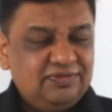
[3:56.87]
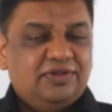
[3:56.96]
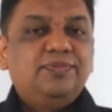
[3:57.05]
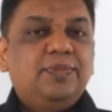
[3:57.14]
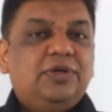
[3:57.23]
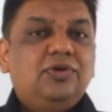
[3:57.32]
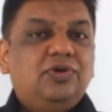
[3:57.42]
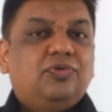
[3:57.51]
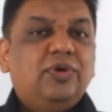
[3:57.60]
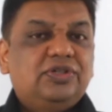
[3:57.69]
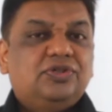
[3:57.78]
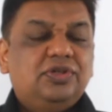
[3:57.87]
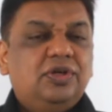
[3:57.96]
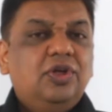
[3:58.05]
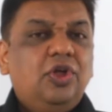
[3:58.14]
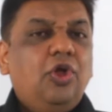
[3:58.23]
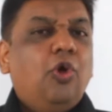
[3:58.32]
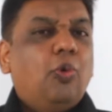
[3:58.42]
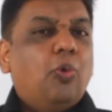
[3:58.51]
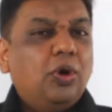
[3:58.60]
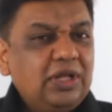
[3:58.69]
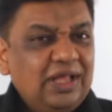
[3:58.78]
particular question: what
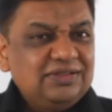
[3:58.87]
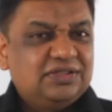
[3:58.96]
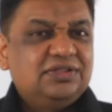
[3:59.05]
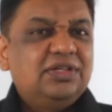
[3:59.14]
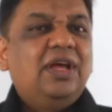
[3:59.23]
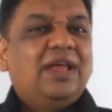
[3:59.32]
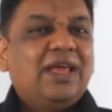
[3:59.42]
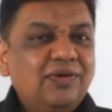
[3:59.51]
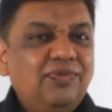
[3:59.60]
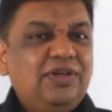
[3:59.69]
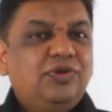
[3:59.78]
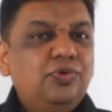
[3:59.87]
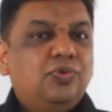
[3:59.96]
else can we do